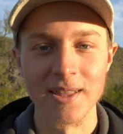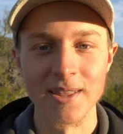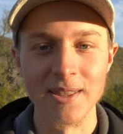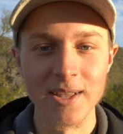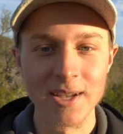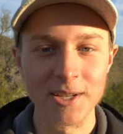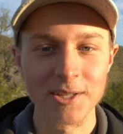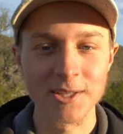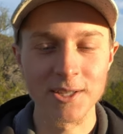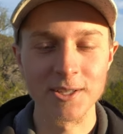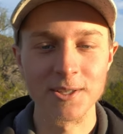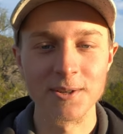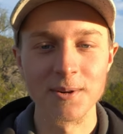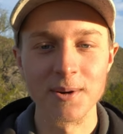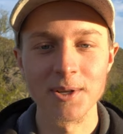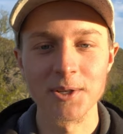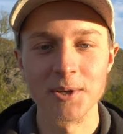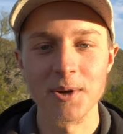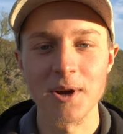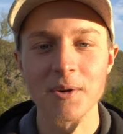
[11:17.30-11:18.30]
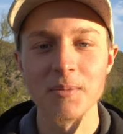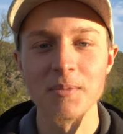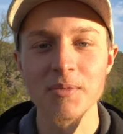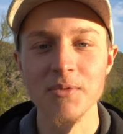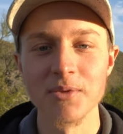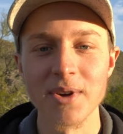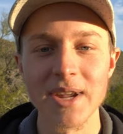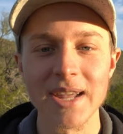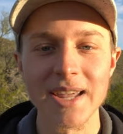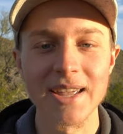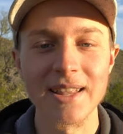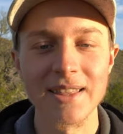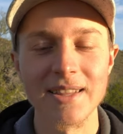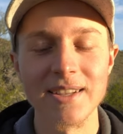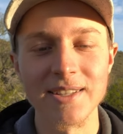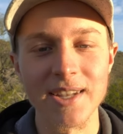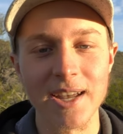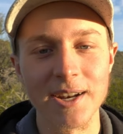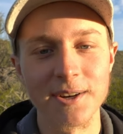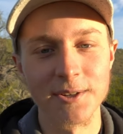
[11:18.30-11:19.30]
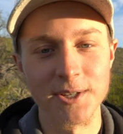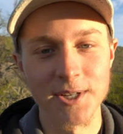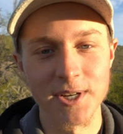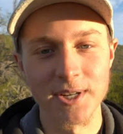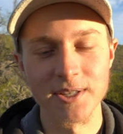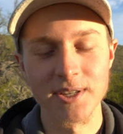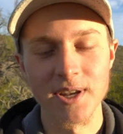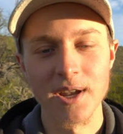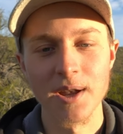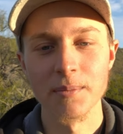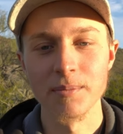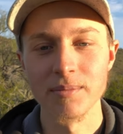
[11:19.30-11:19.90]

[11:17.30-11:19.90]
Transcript: This is going to help bring in these energies,